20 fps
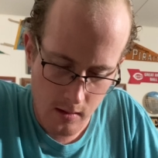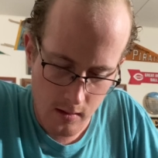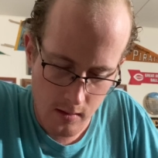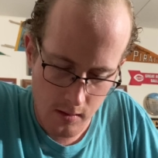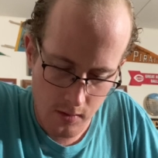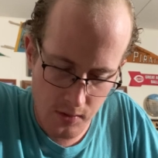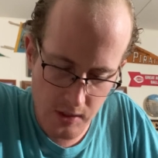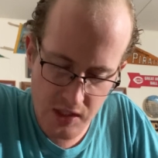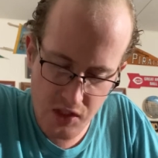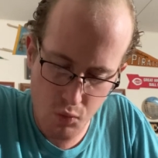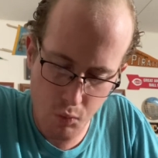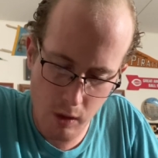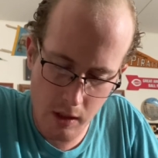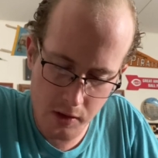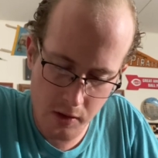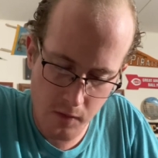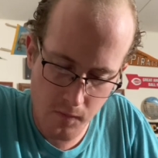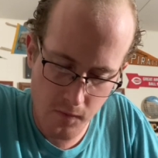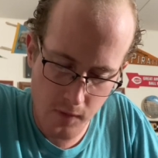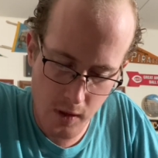"This
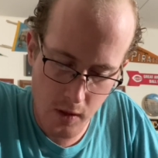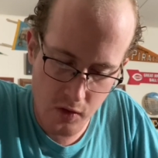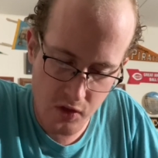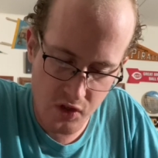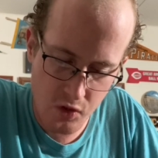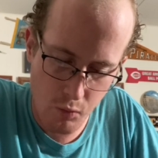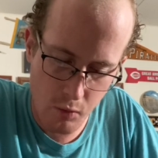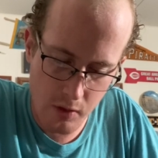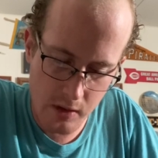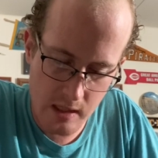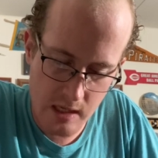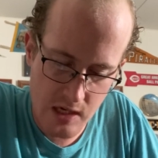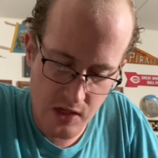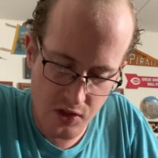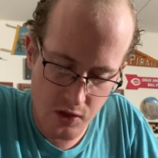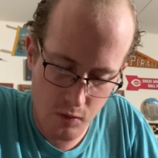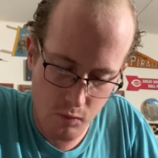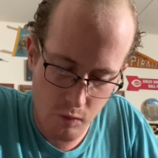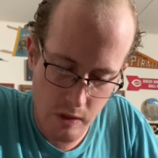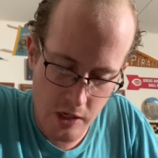water flows toward the
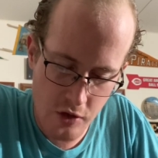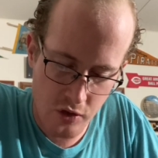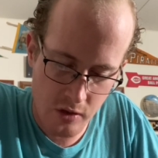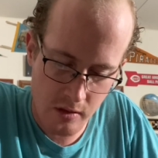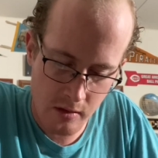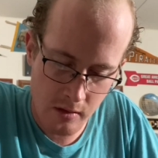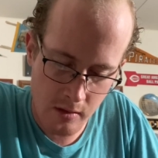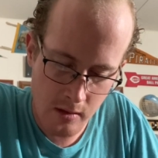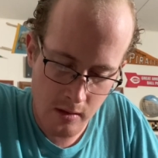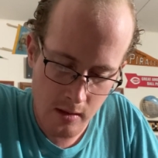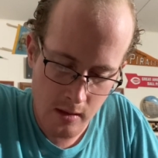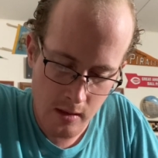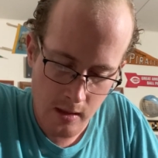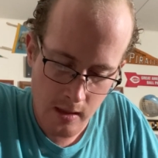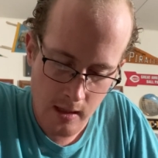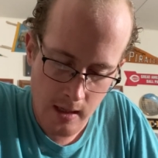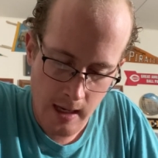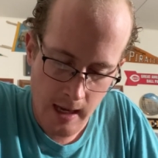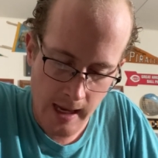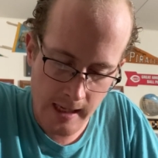eastern region
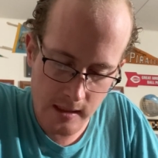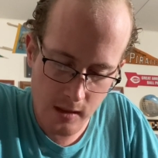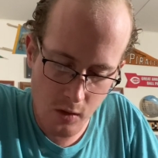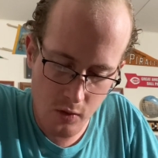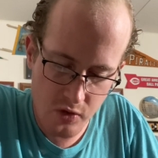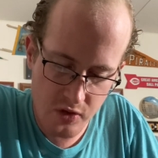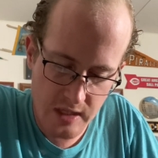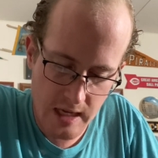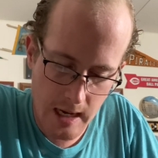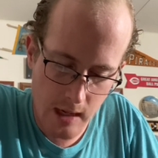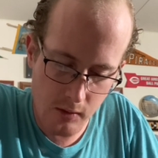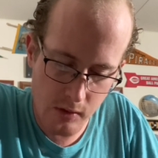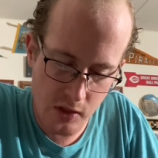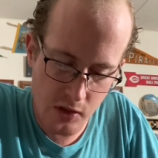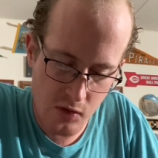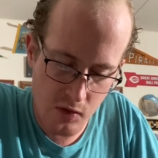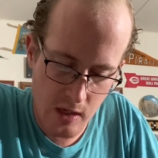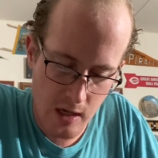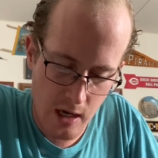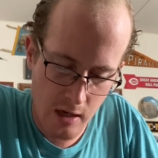and goes down into
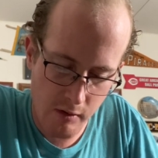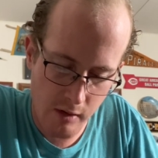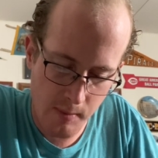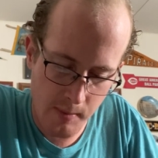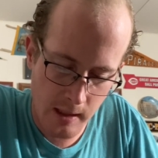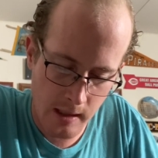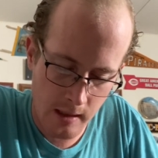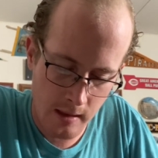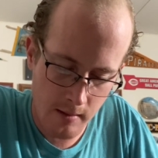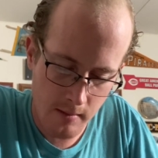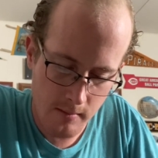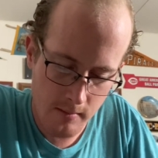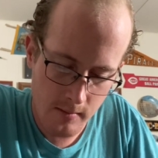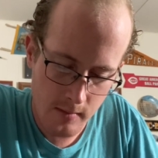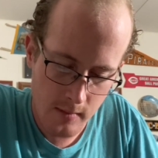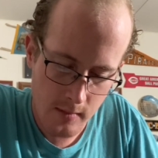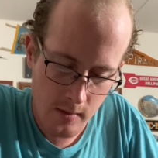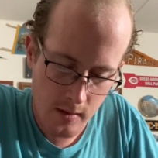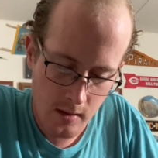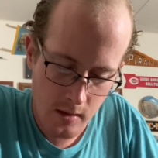the Arabah,
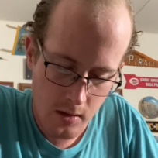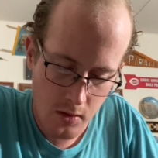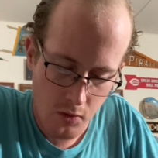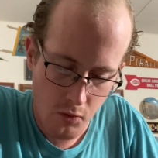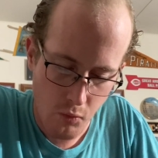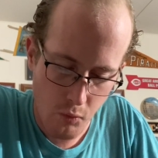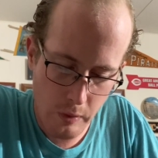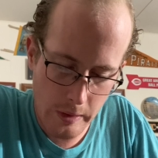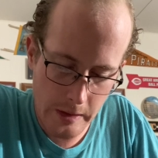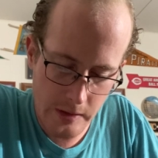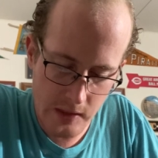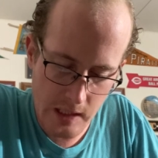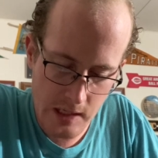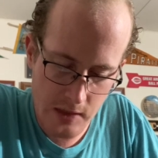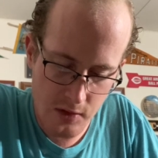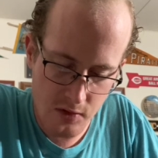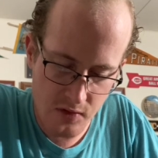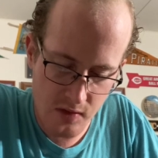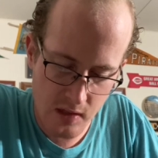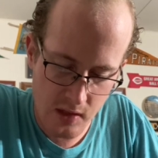where it
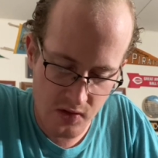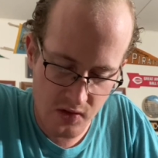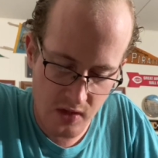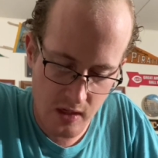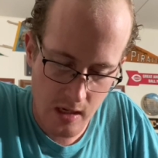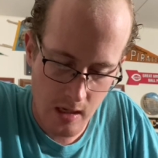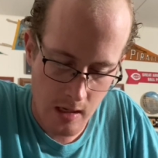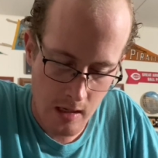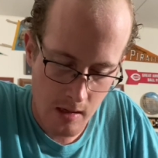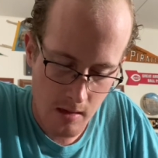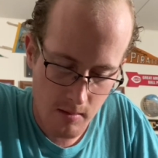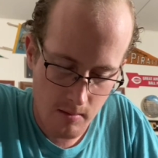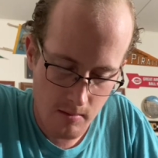enters the sea.